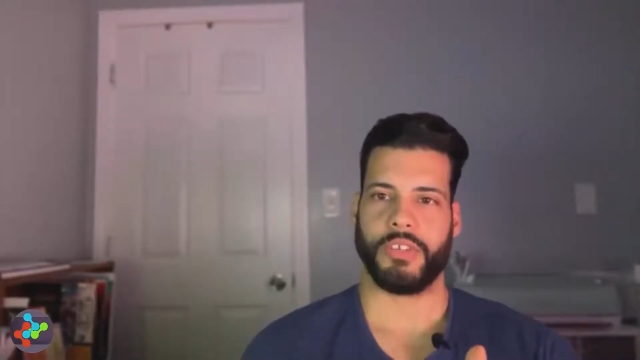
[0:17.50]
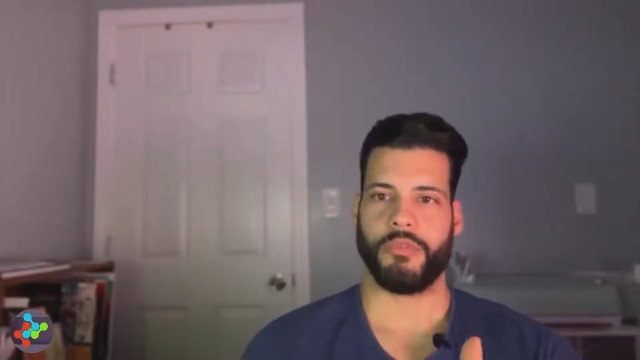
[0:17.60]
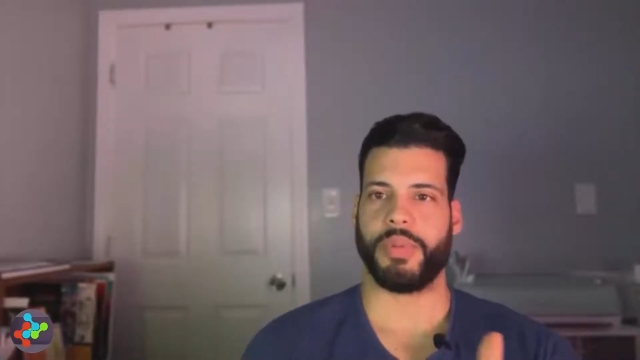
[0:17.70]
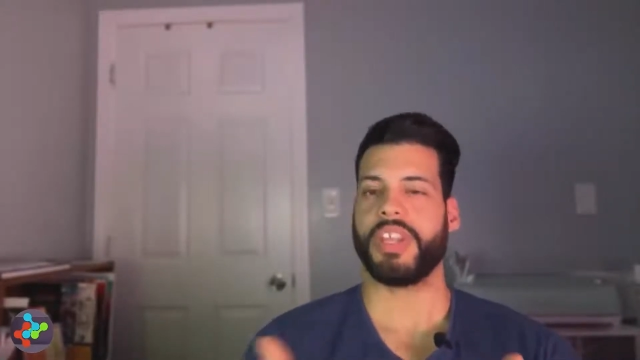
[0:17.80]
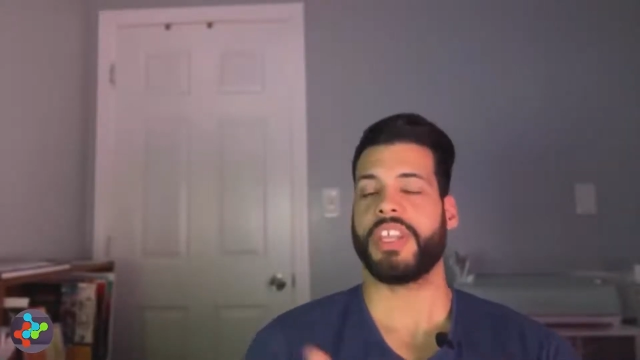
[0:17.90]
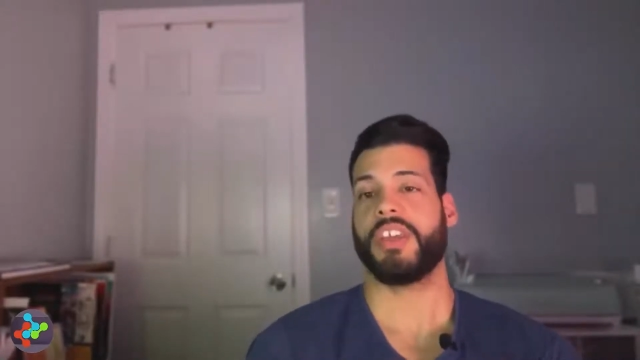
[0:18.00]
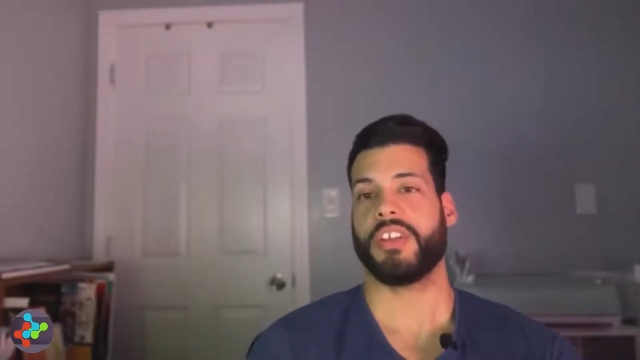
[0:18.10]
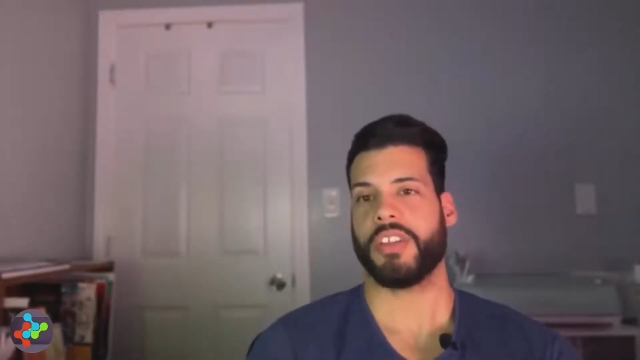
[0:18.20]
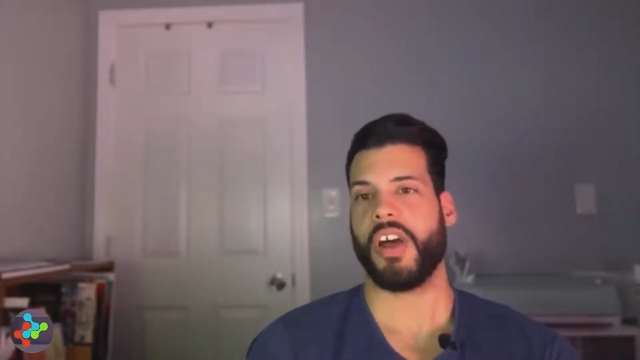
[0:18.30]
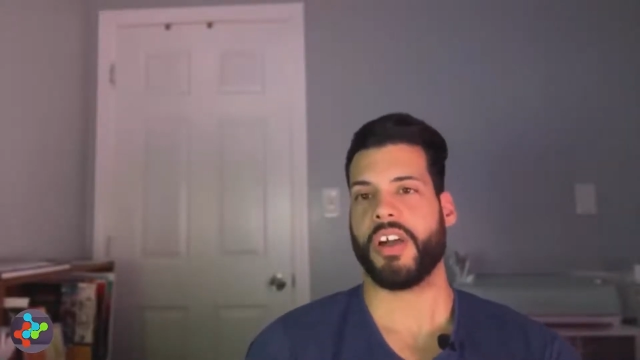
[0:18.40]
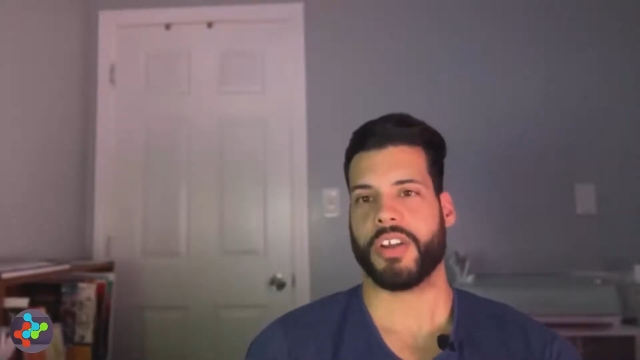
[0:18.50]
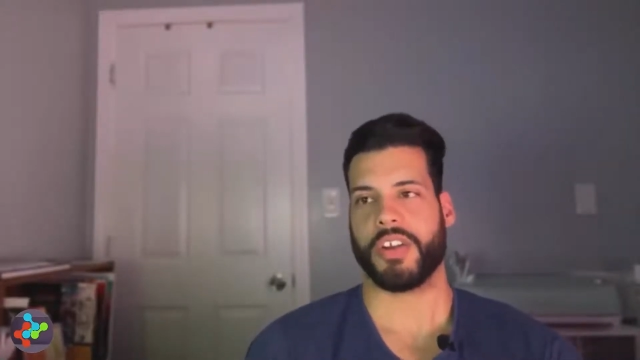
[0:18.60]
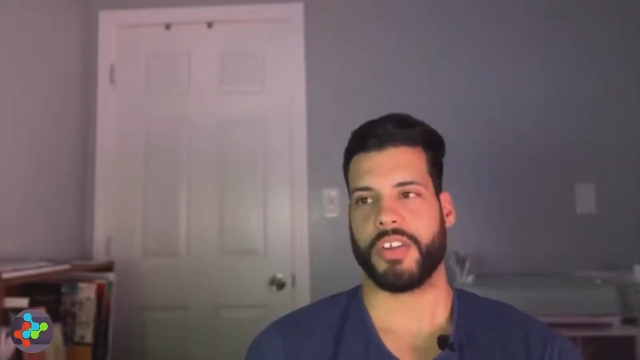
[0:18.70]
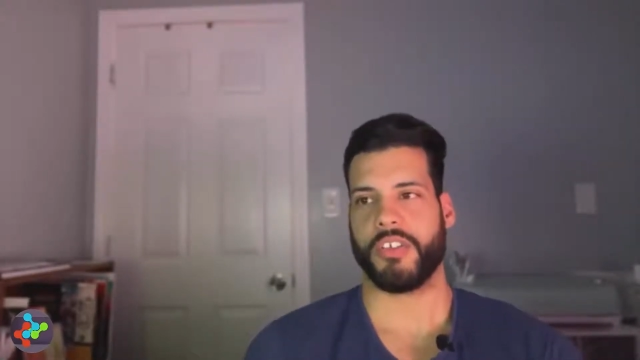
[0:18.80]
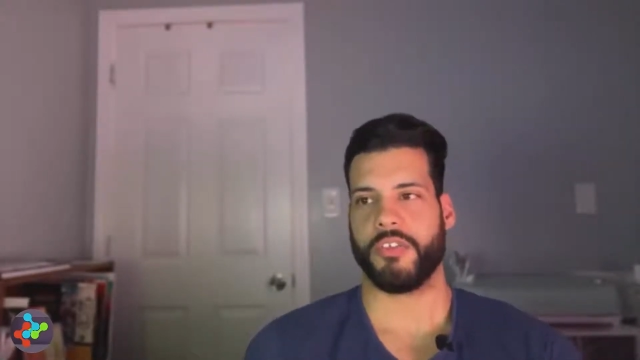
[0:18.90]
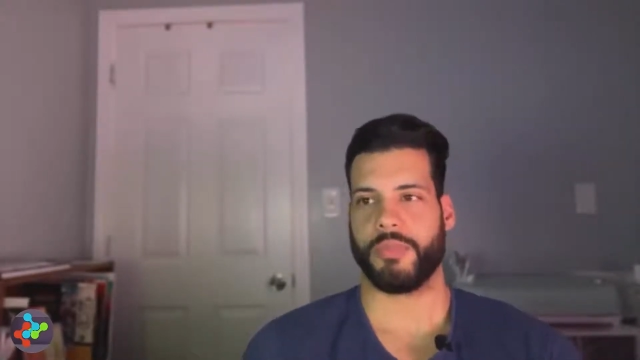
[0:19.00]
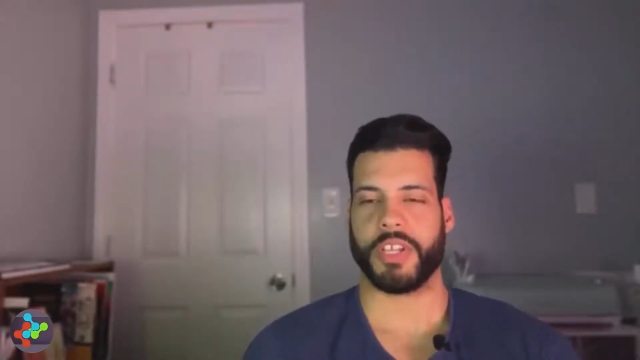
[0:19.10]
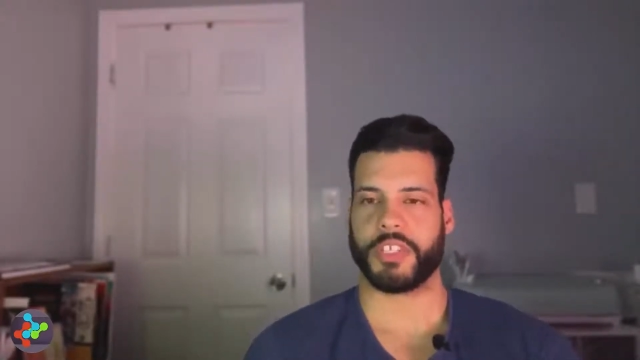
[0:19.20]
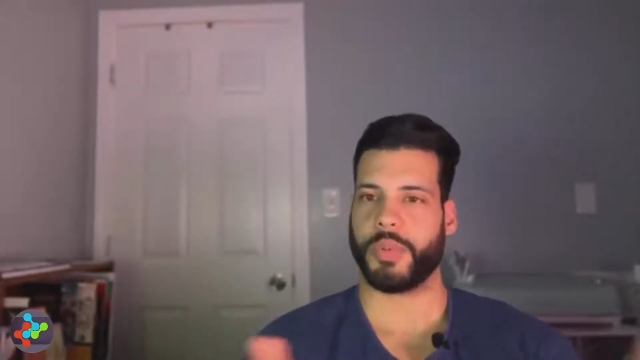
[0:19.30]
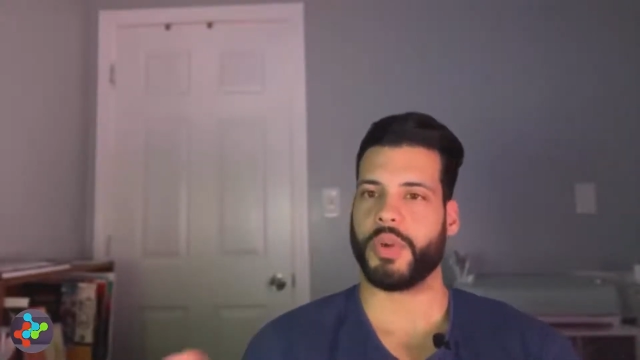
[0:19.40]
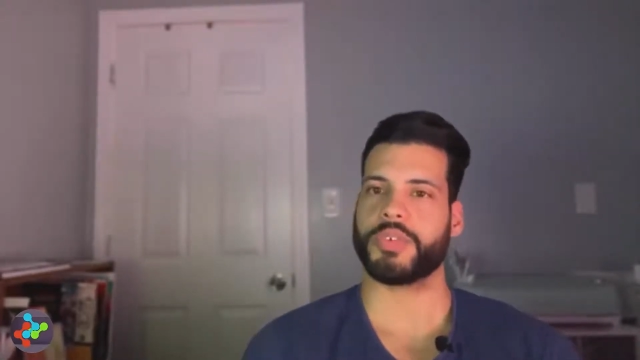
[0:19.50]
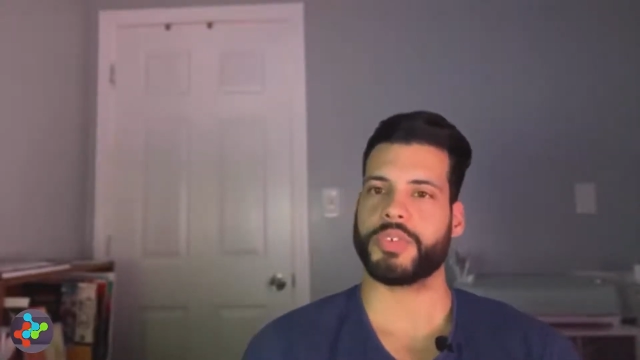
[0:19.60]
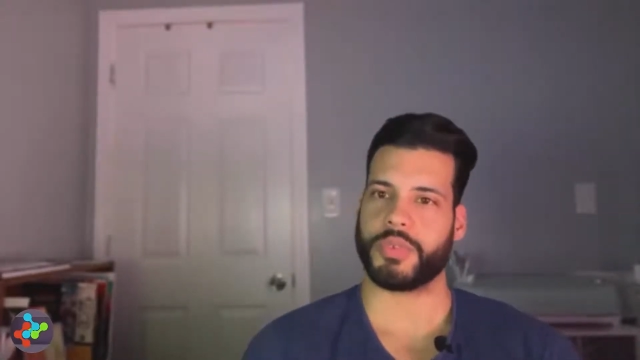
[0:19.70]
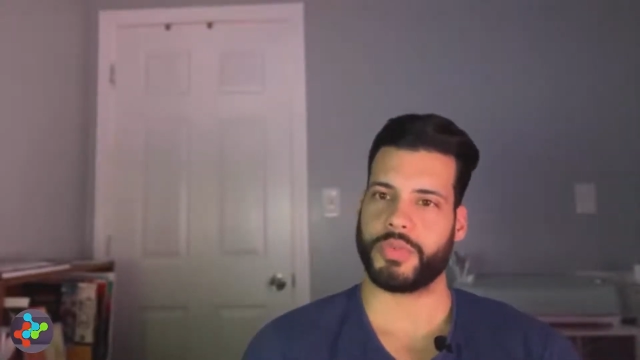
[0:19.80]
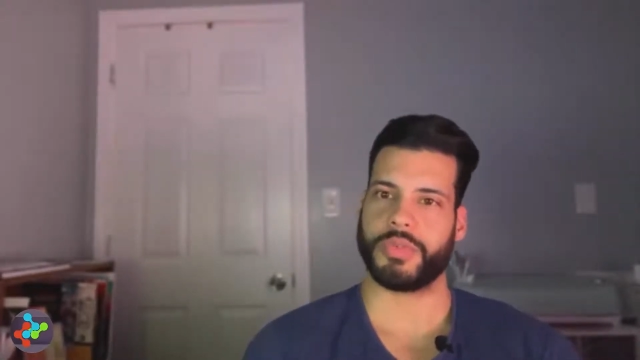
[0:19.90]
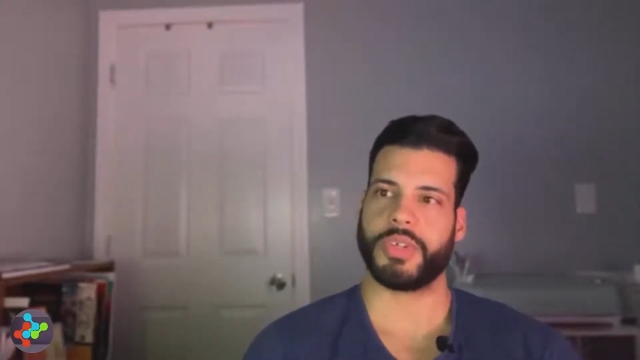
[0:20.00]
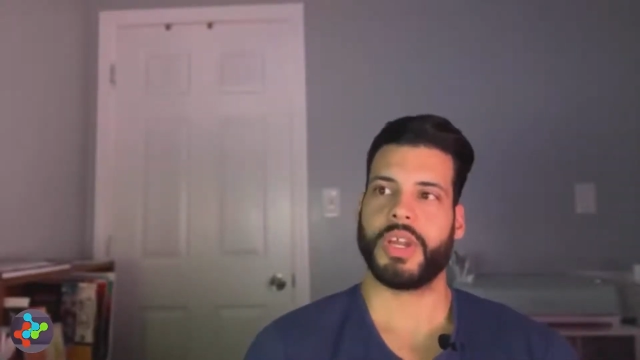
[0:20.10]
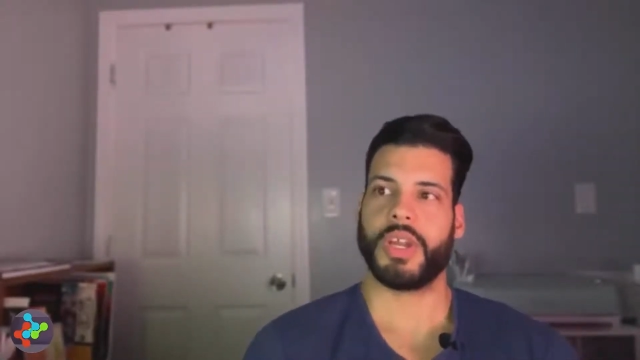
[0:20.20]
been here longer, you've been exposed to